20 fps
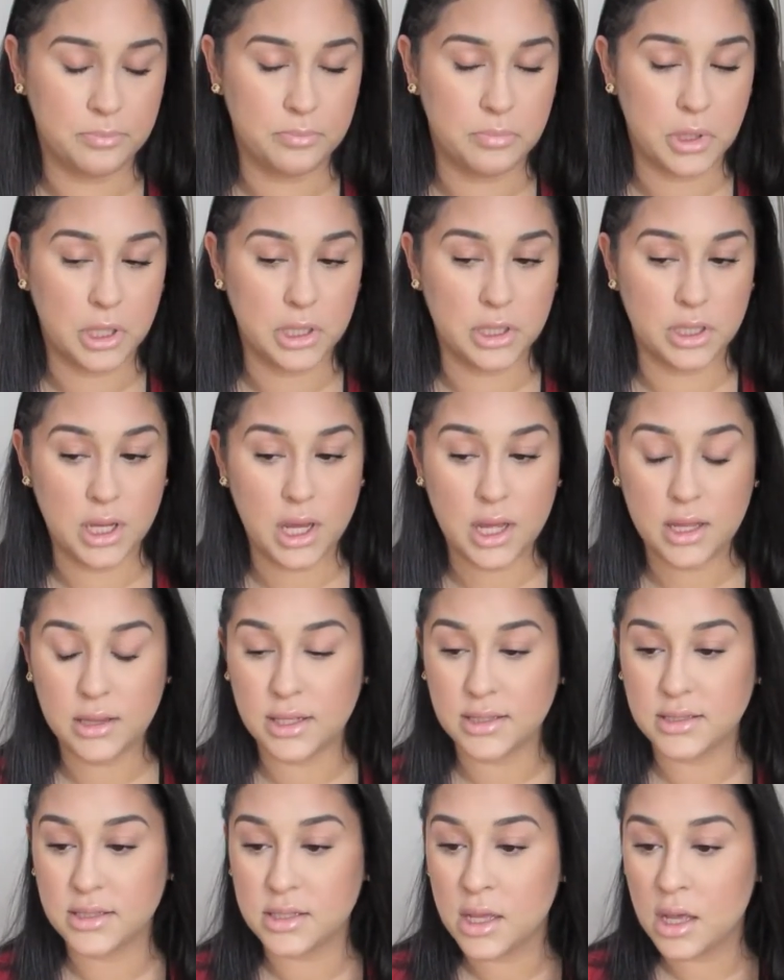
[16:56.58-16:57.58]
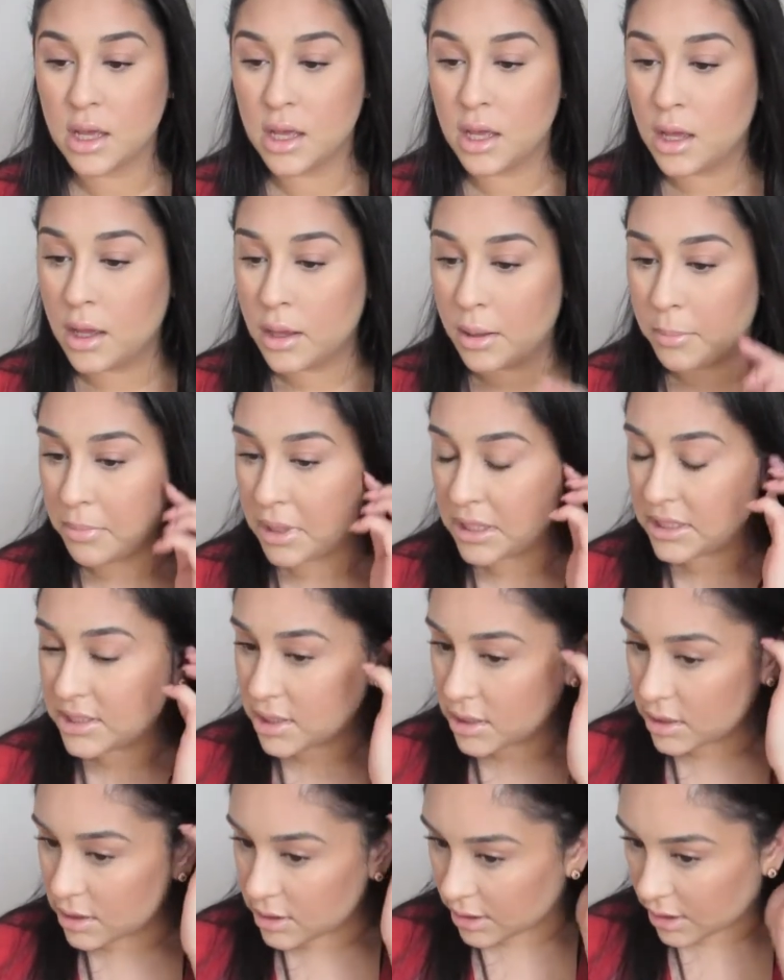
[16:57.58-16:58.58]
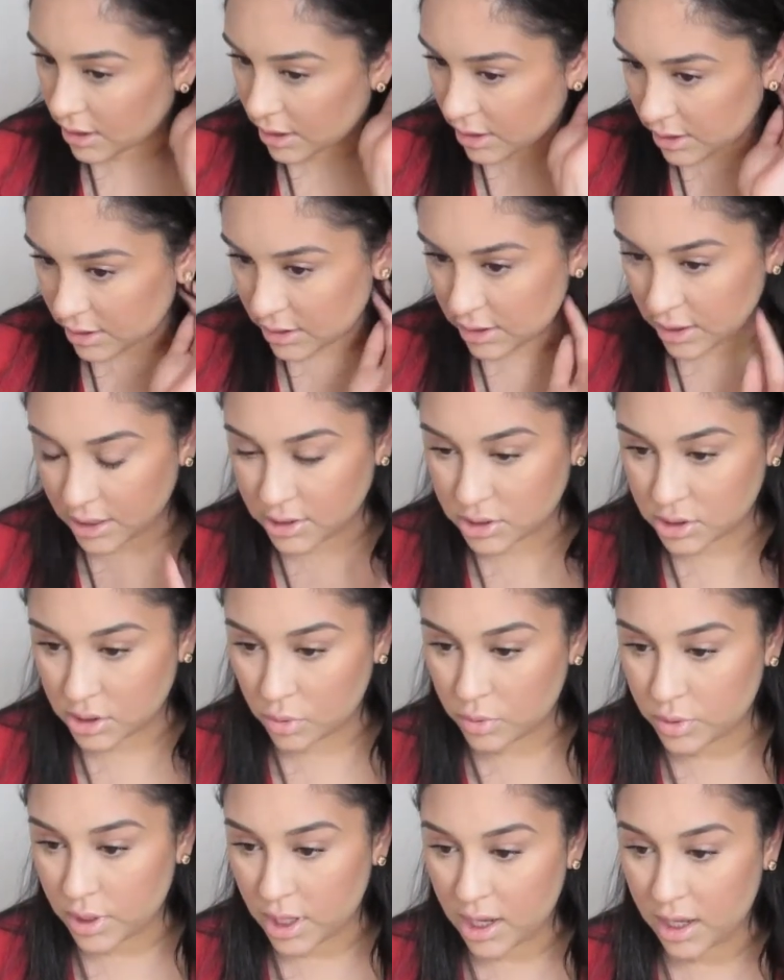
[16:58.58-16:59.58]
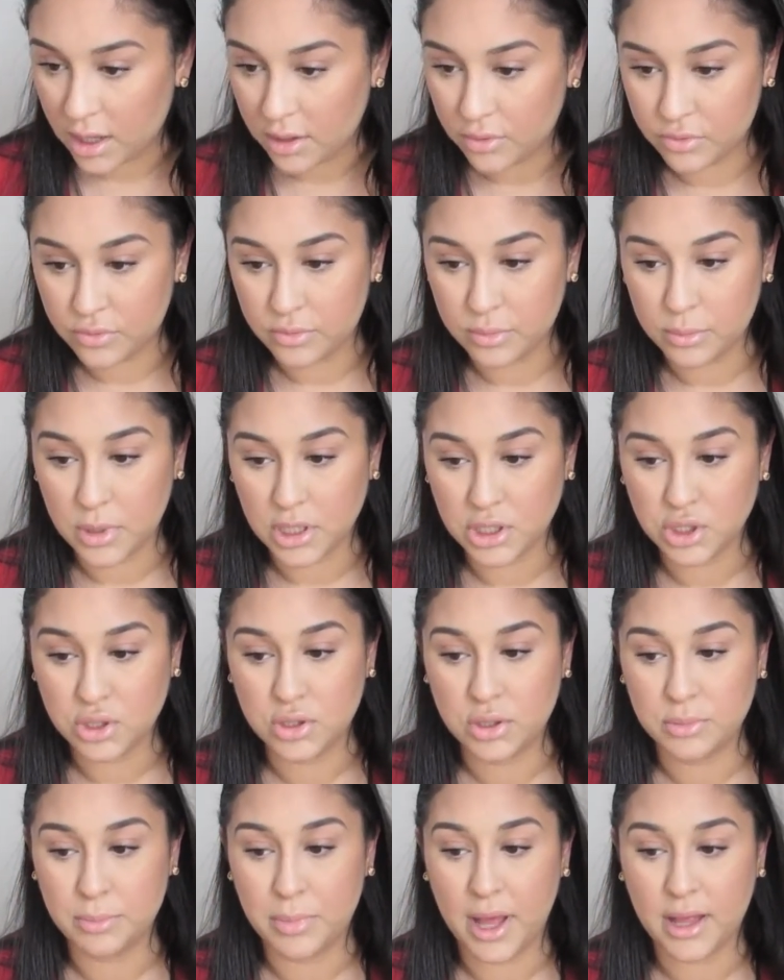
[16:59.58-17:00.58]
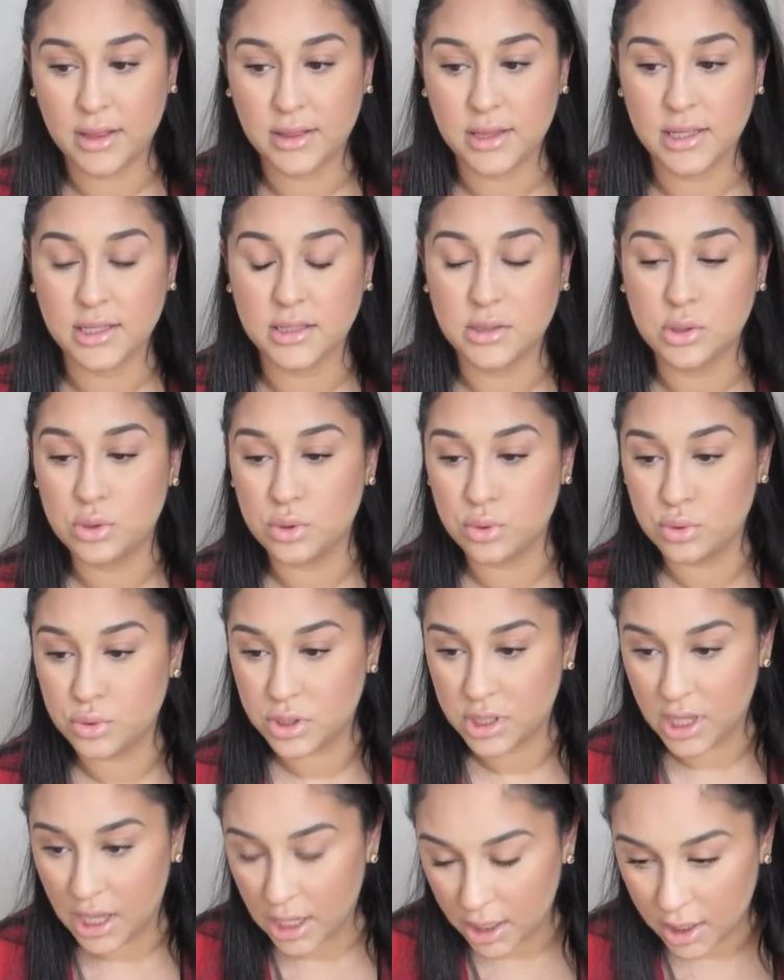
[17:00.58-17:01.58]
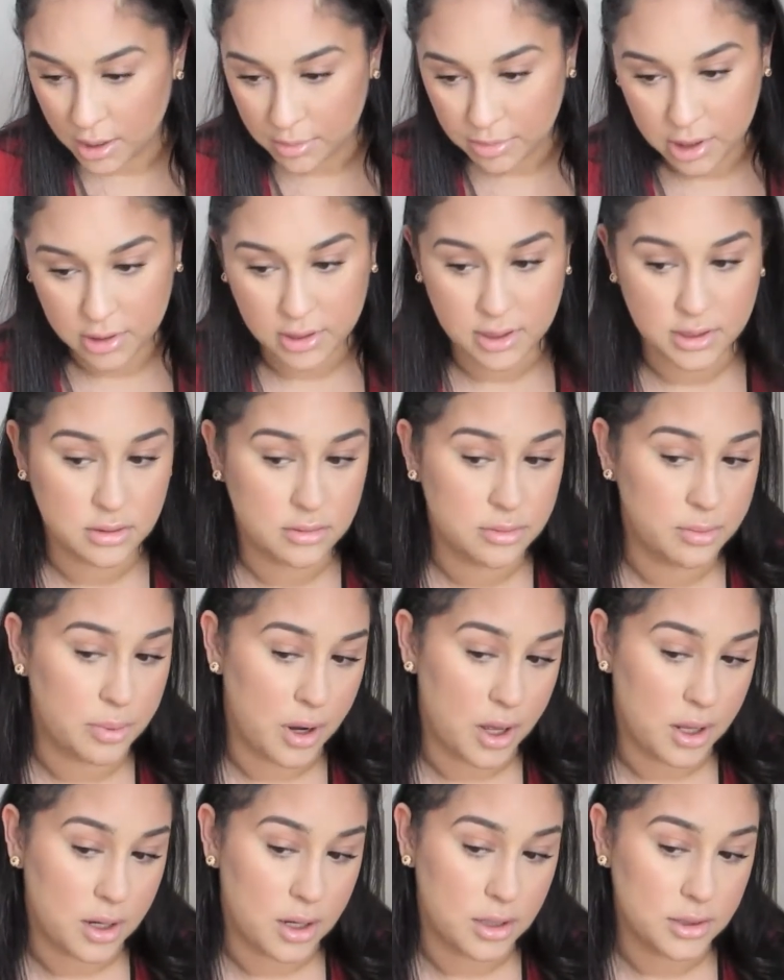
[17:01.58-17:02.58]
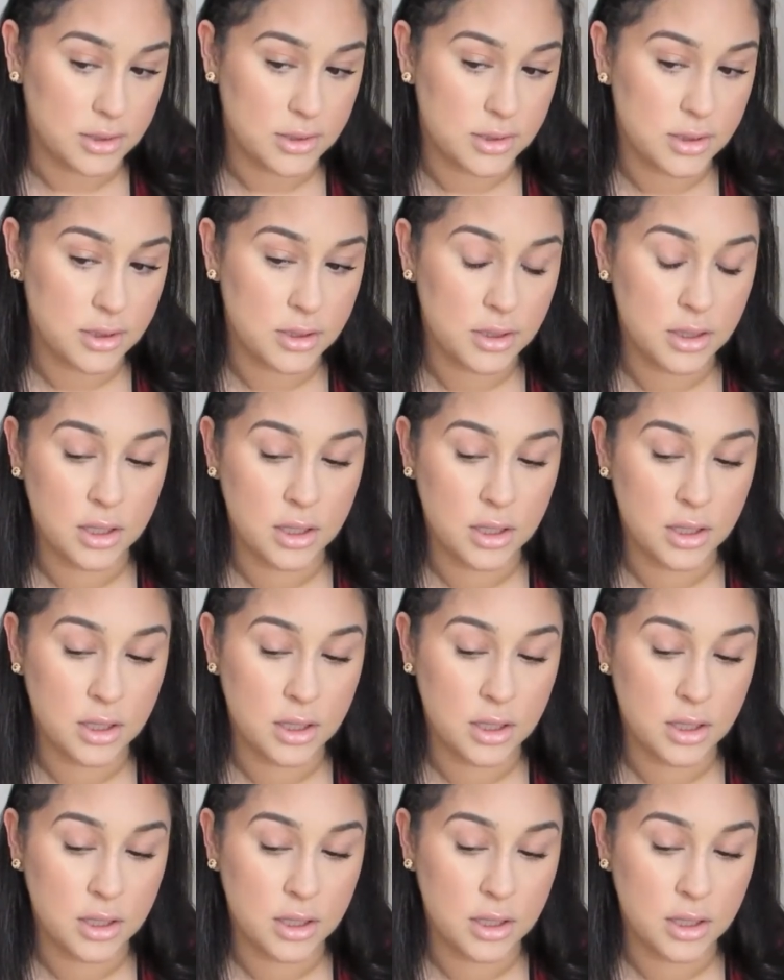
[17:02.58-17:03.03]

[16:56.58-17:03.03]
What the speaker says: But yeah, that's basically it. I don't have much bad things to say about this product.